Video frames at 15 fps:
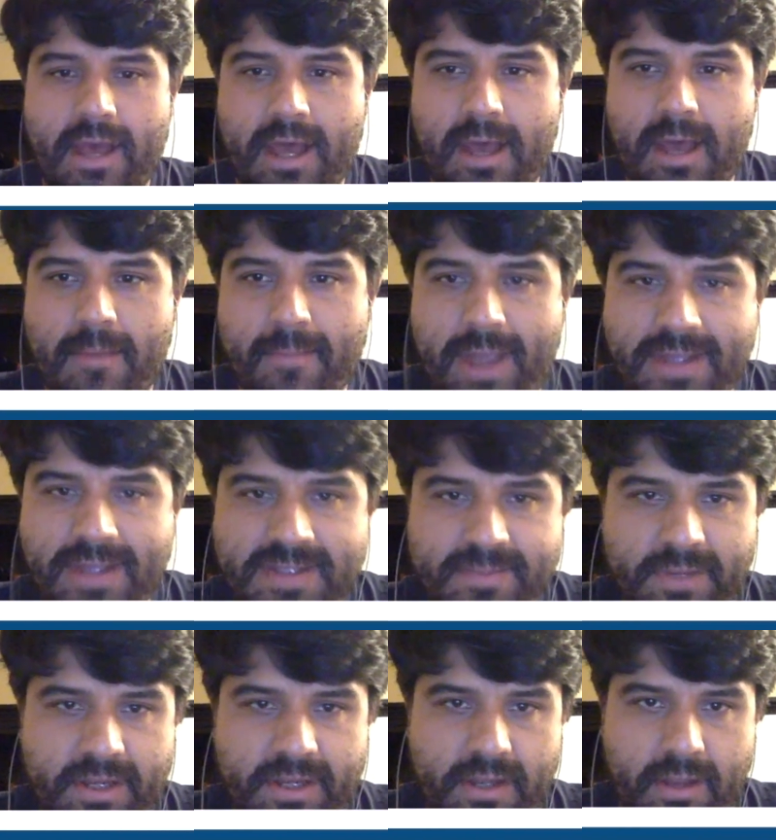My
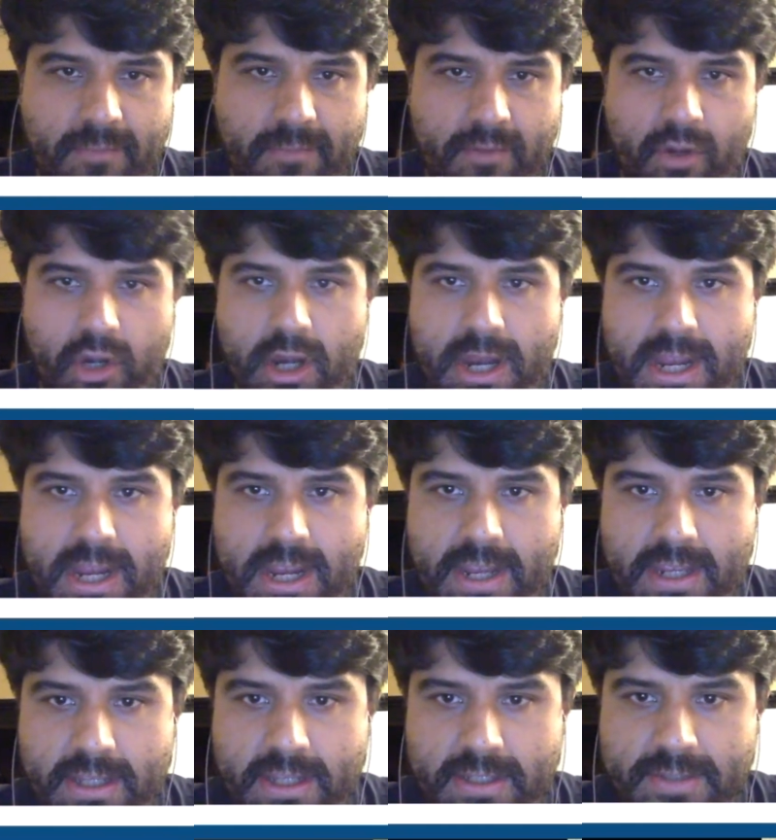speed number
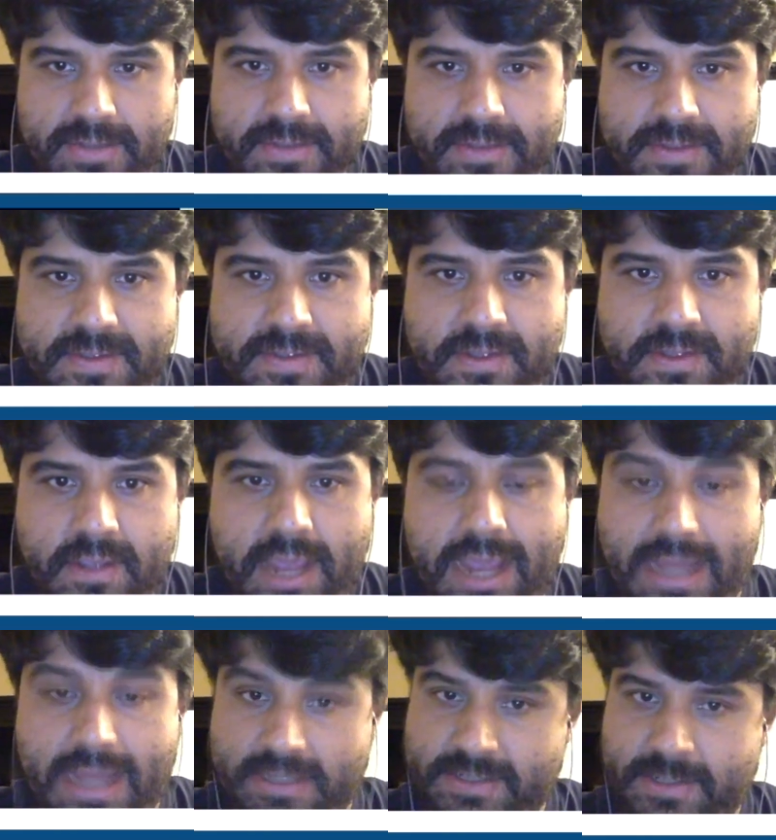is
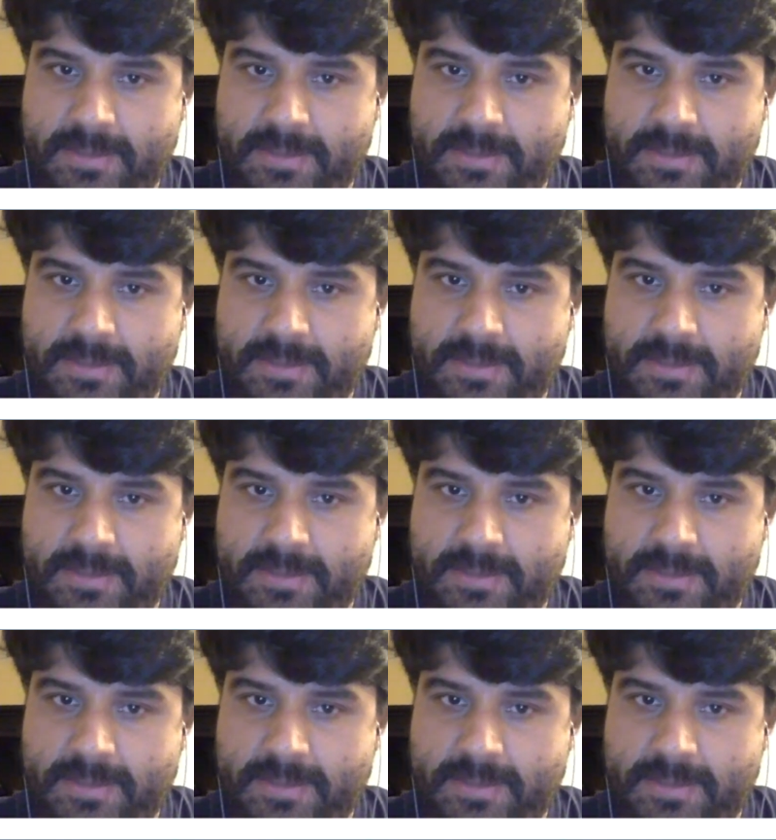8.